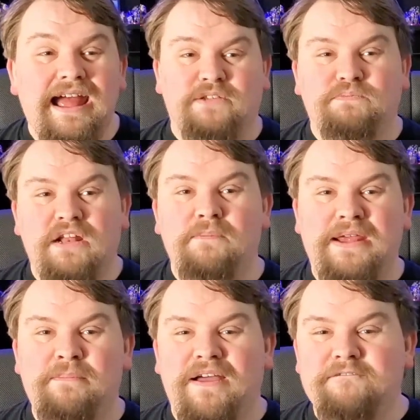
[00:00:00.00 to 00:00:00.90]
That's going to
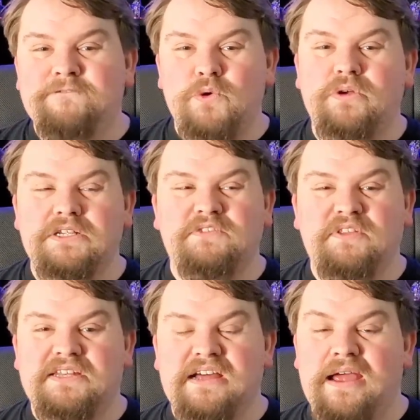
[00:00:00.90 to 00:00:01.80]
be my focus for
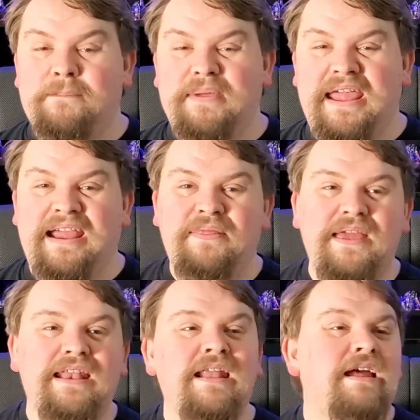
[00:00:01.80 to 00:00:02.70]
the time being, and
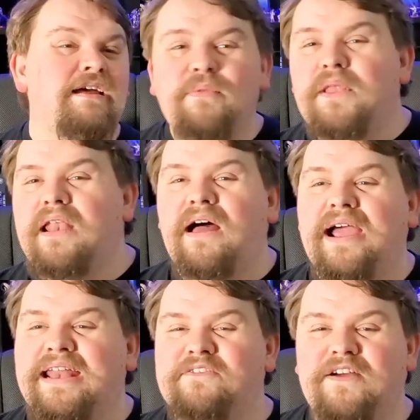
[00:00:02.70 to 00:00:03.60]
then down the
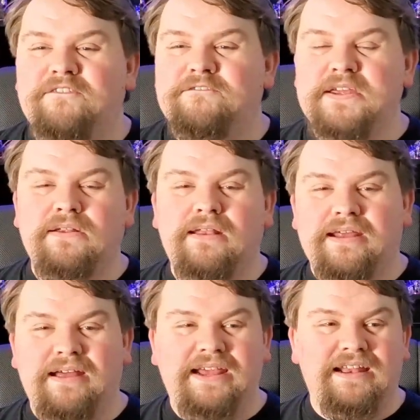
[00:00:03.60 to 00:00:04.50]
line, if I feel
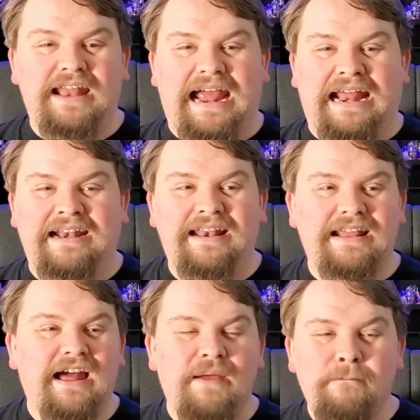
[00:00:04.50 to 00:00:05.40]
like I can handle
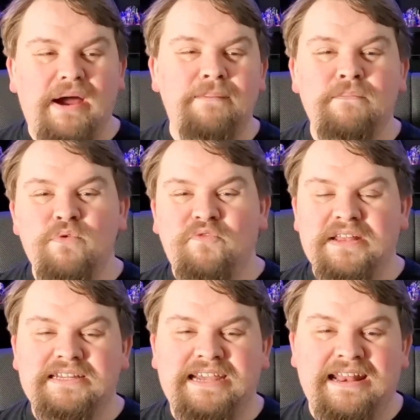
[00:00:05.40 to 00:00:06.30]
it, I might move
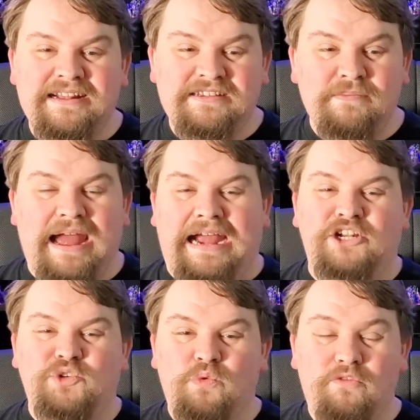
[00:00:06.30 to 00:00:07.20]
into getting some
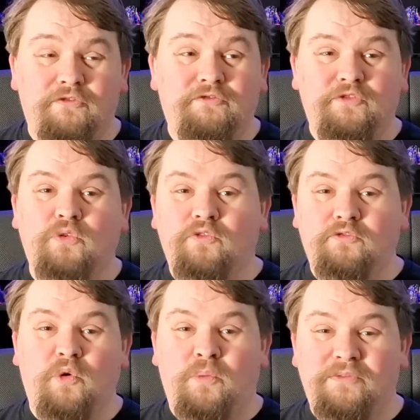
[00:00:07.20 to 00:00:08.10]
actual
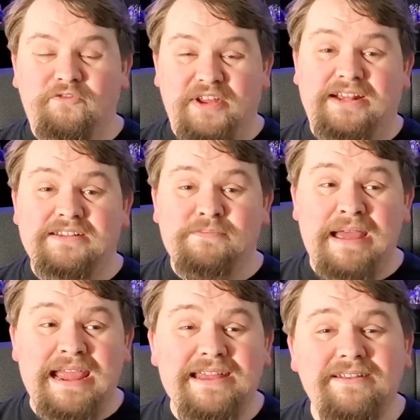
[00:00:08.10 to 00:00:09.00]
full-formed figures
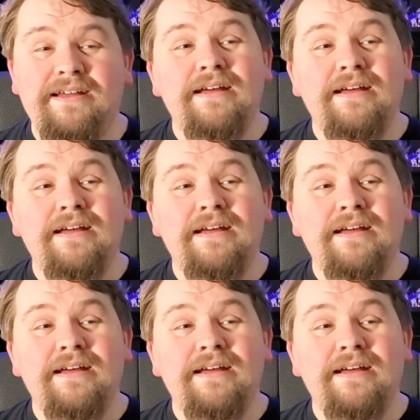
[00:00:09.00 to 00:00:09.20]
made,